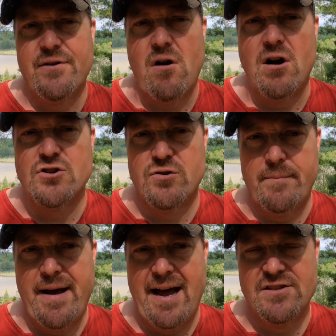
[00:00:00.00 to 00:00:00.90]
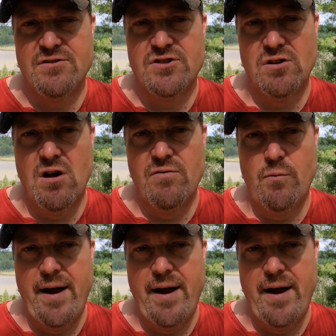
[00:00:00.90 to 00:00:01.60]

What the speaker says: there are trip hazards along the